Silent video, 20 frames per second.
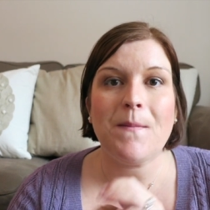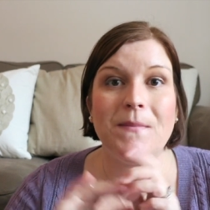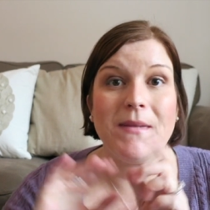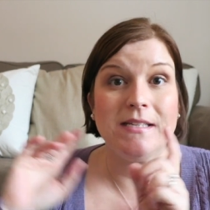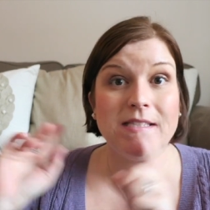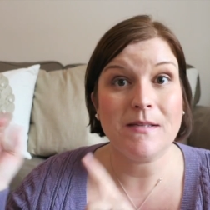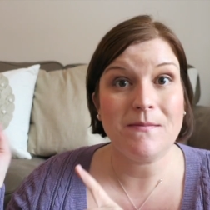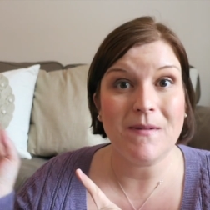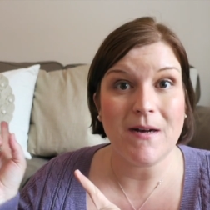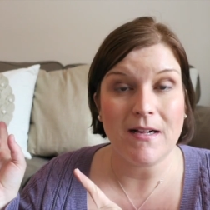
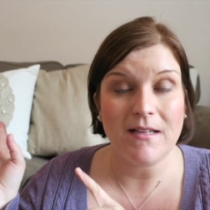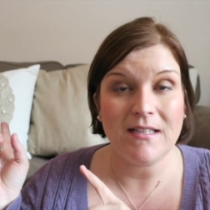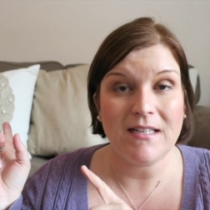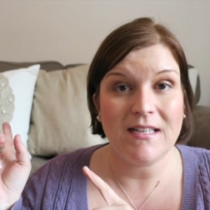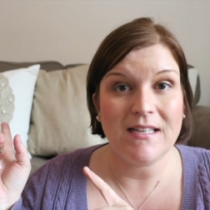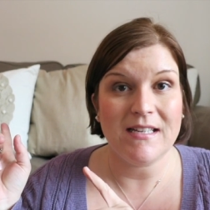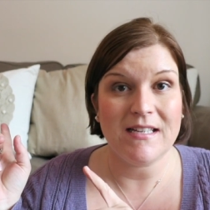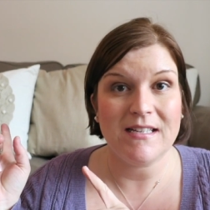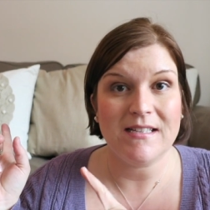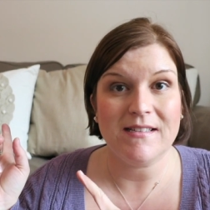
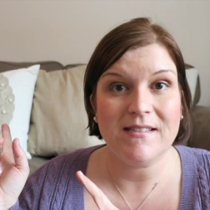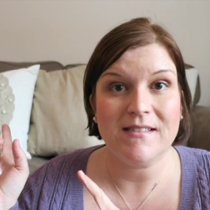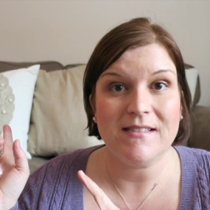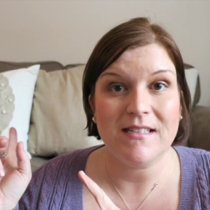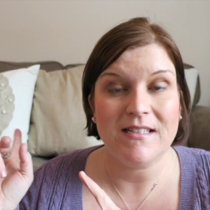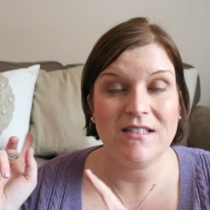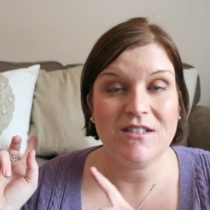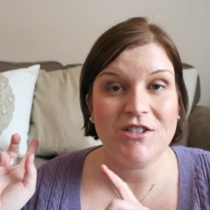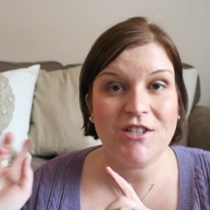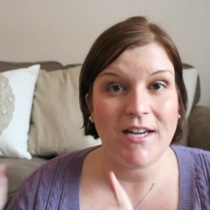Isabella is
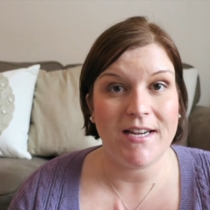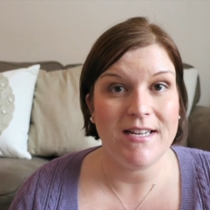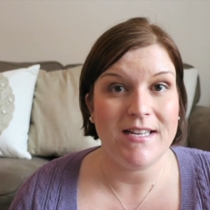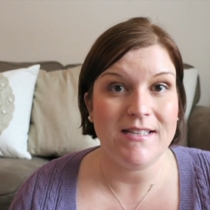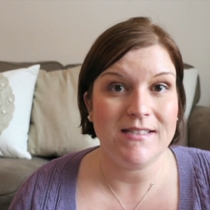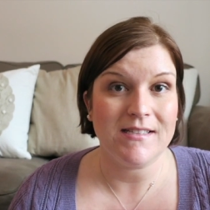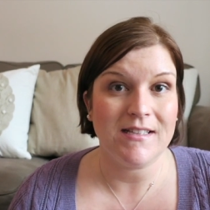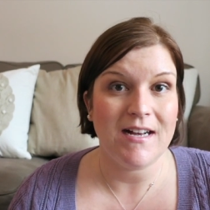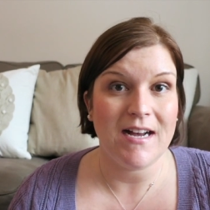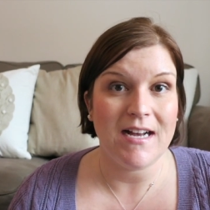in
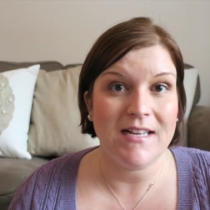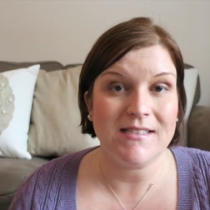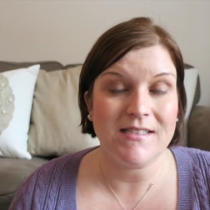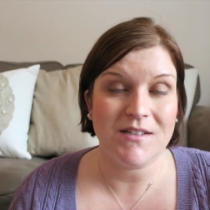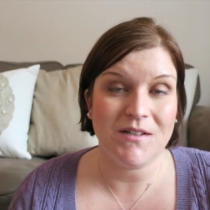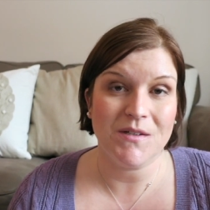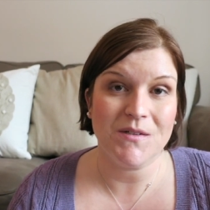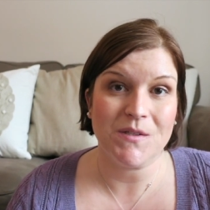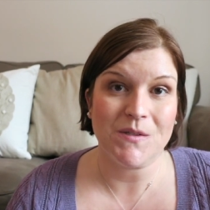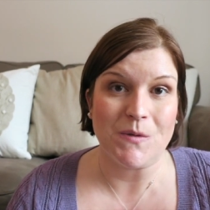Chinese class
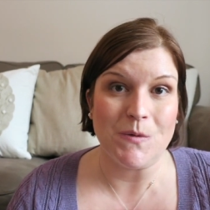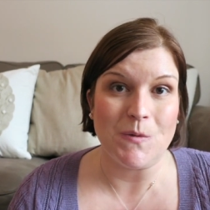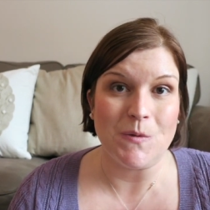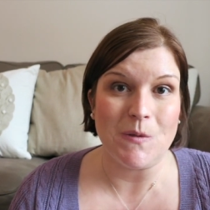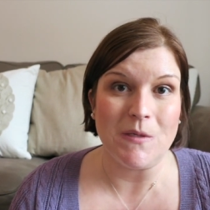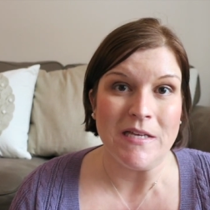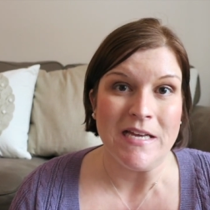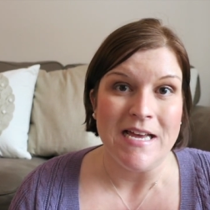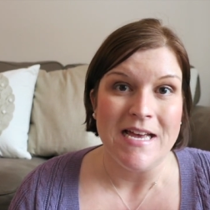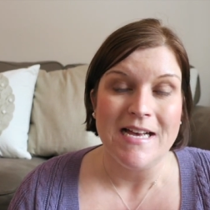at her
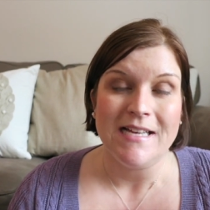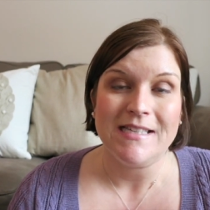school.